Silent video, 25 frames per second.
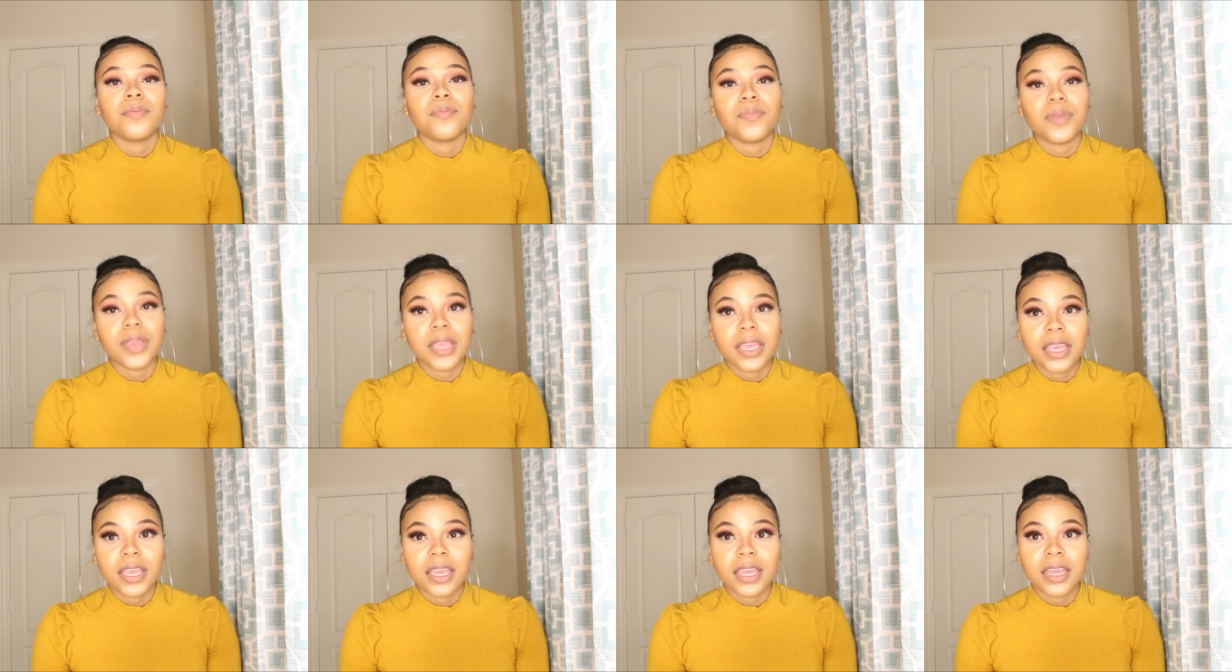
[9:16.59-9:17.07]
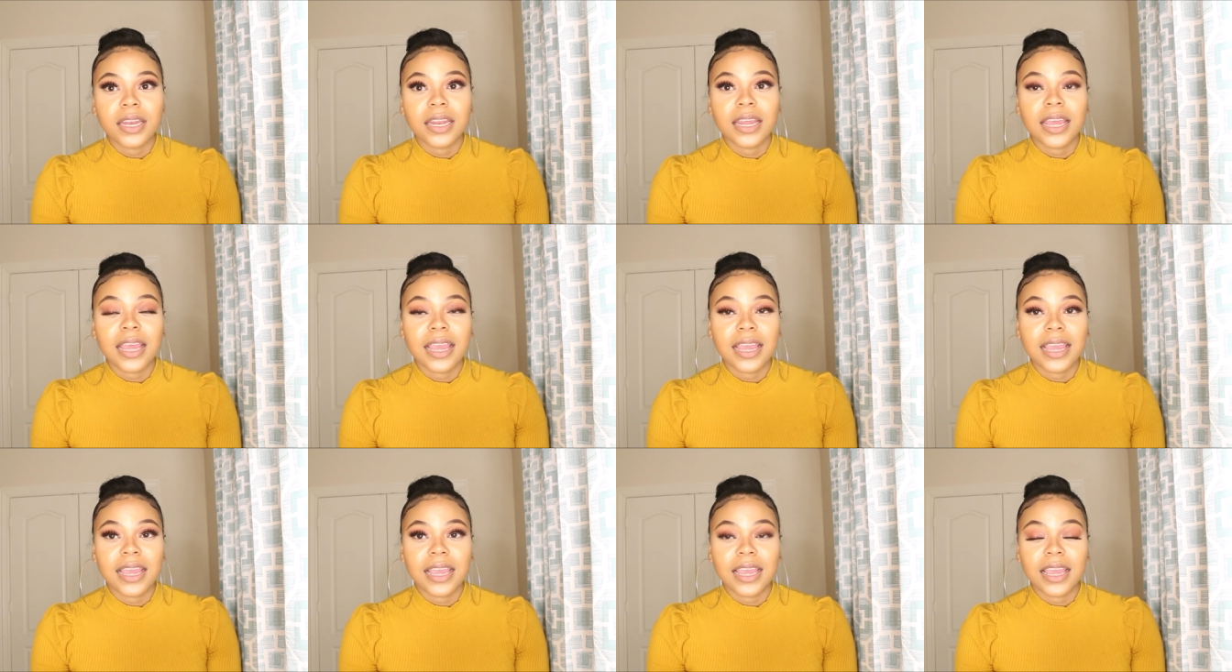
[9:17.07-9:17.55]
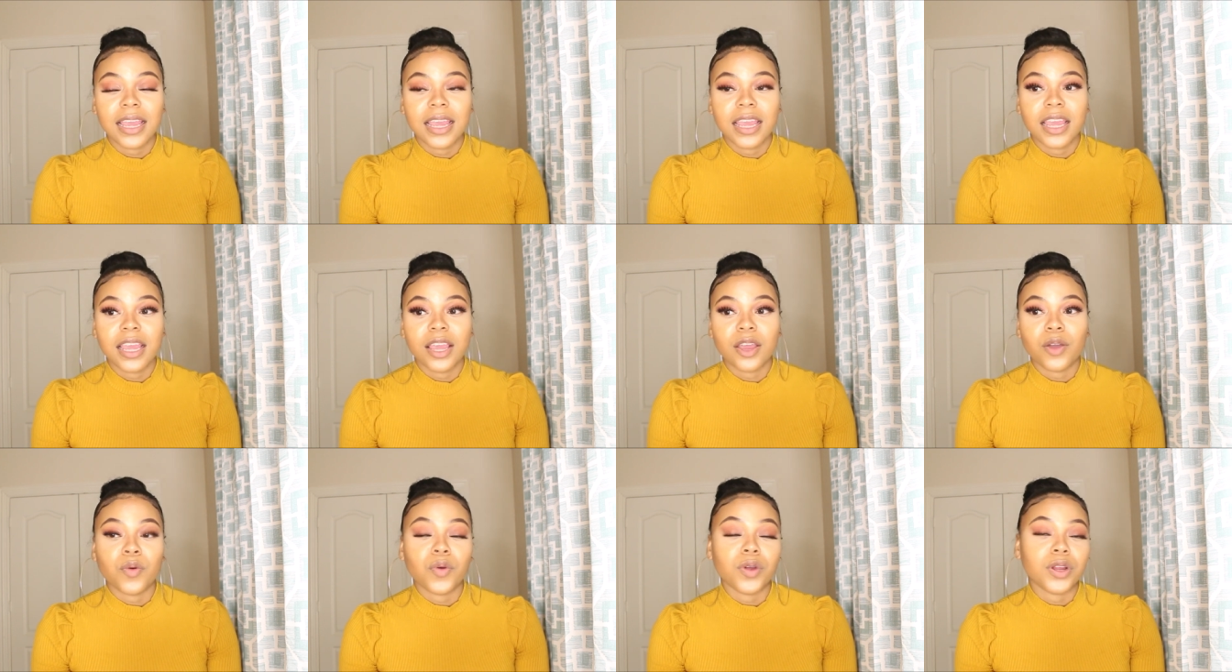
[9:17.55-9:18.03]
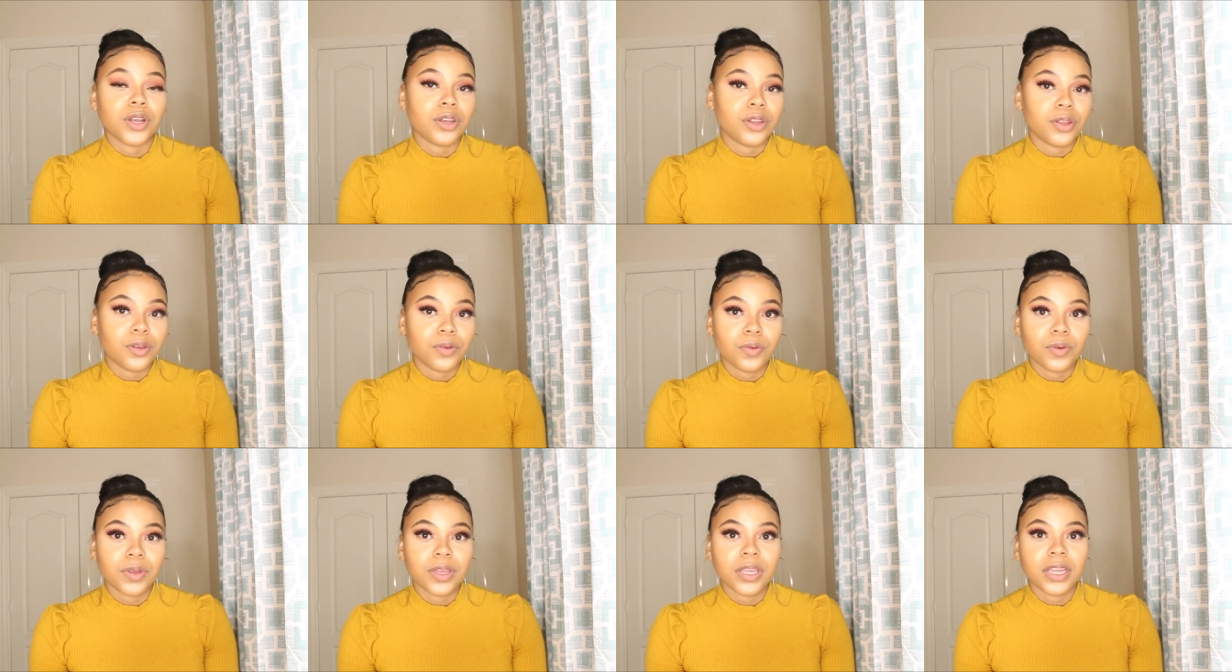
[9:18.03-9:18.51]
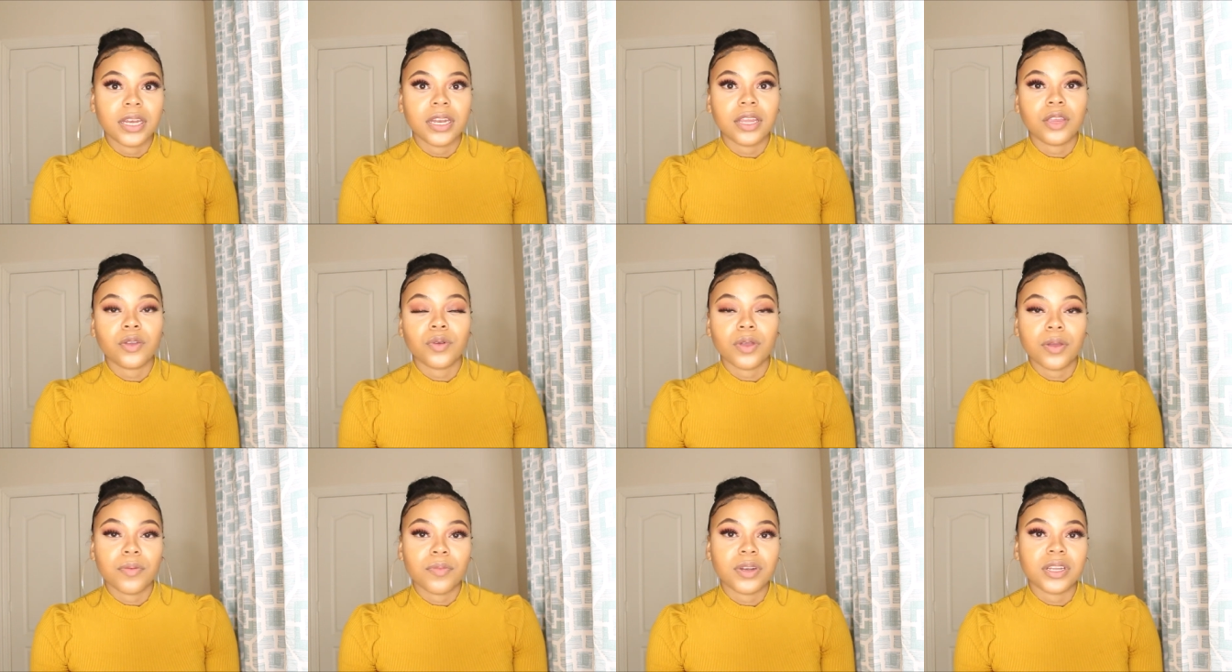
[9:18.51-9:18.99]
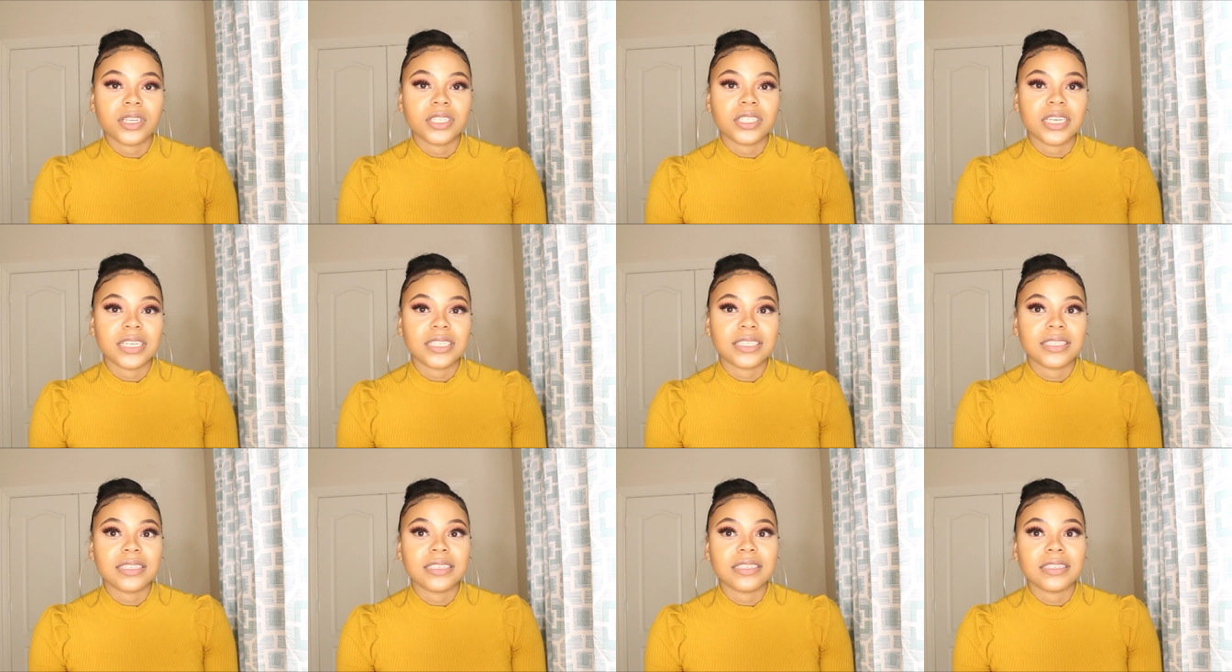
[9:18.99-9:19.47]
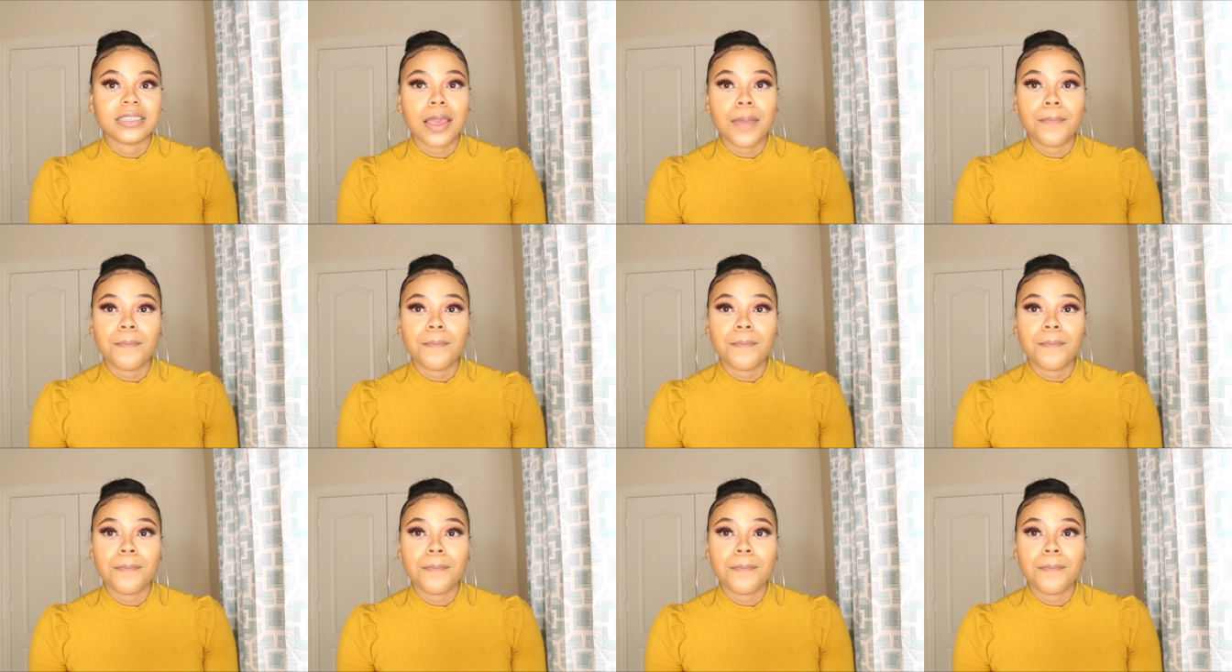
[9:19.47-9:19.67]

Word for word: being or doing criminal justice,